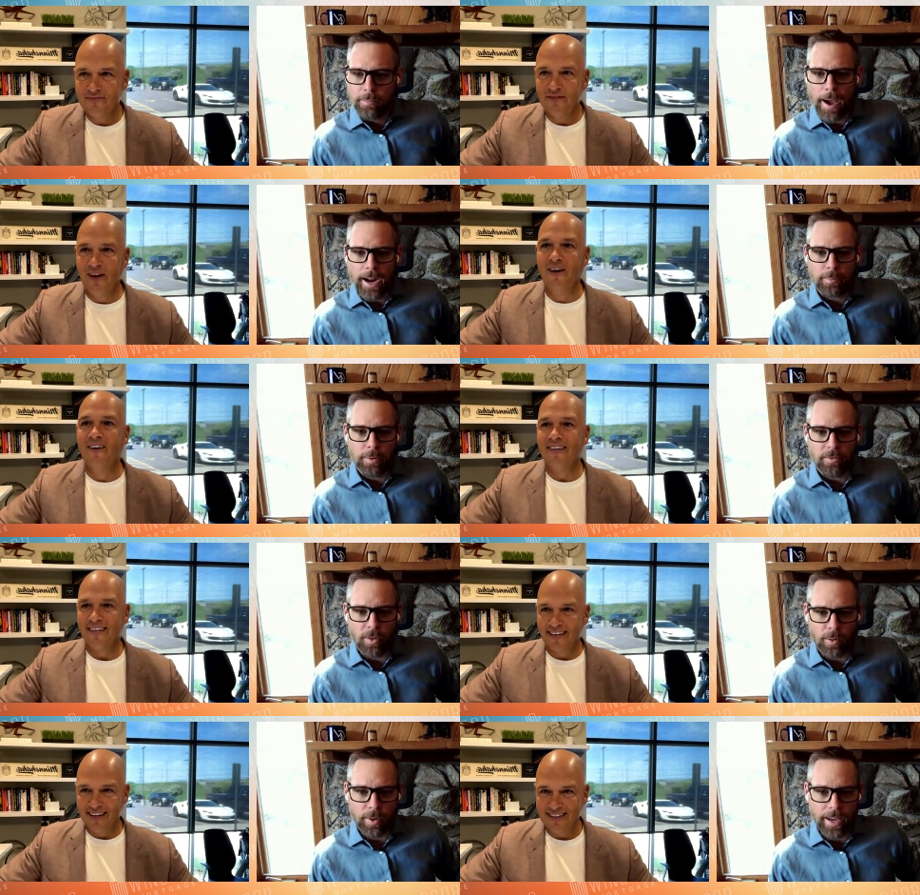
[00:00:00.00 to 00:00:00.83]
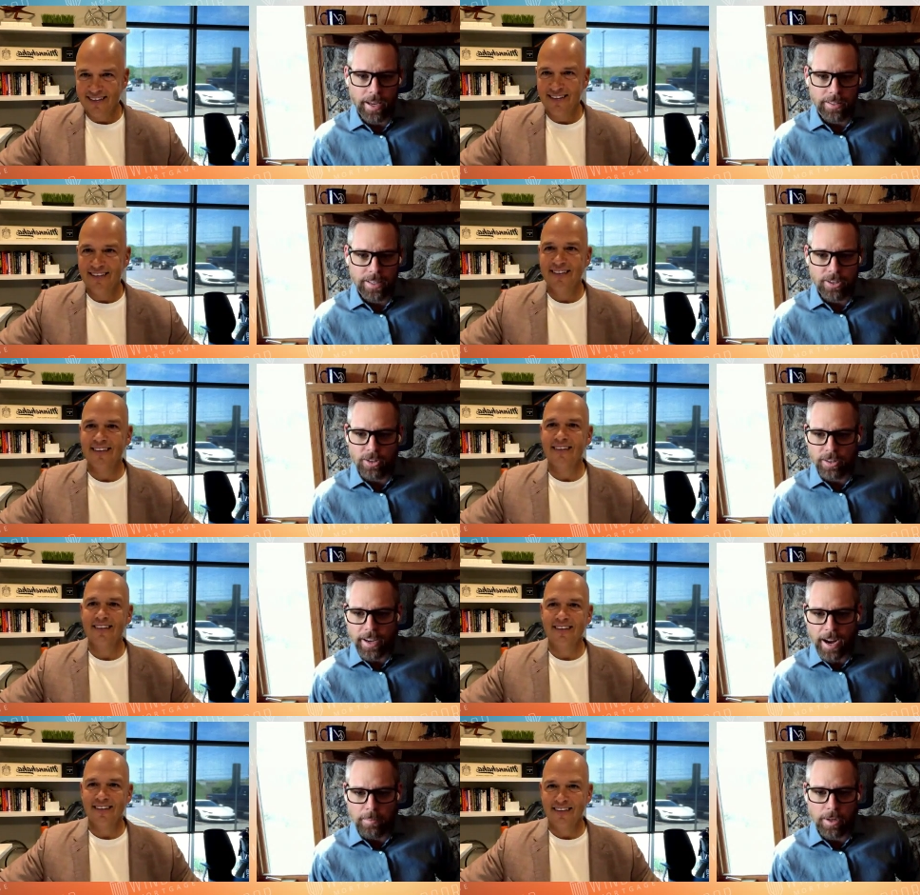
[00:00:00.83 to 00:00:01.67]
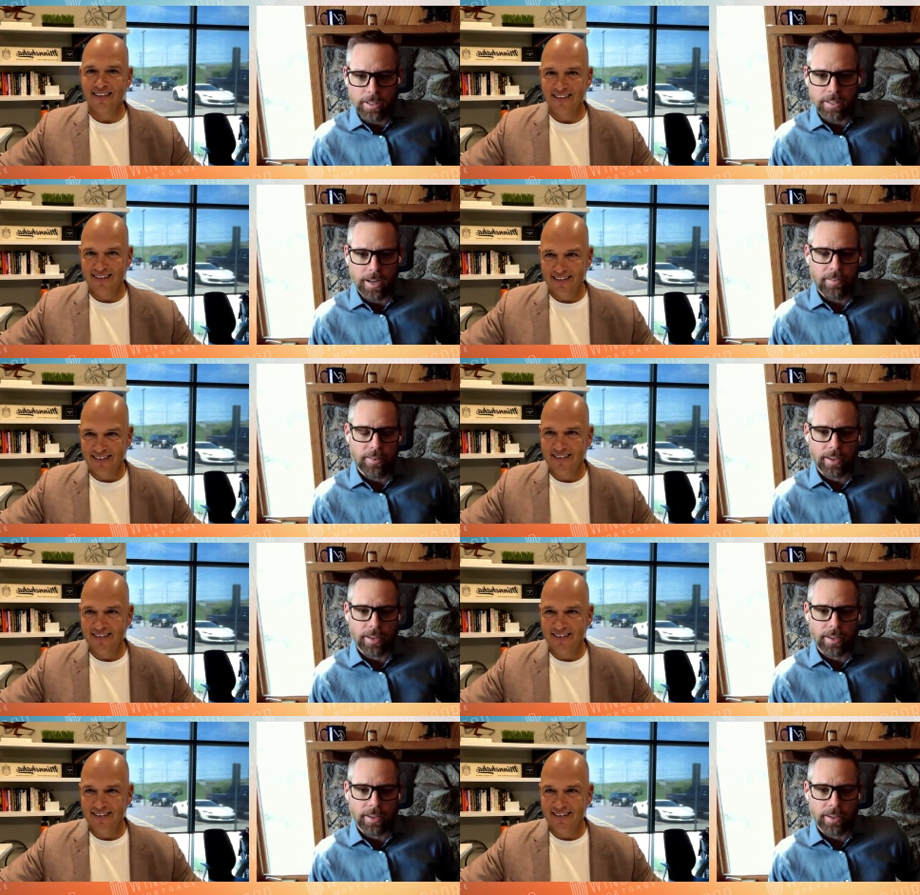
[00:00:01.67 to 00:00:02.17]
Speaker 1: Back before we had digital cameras and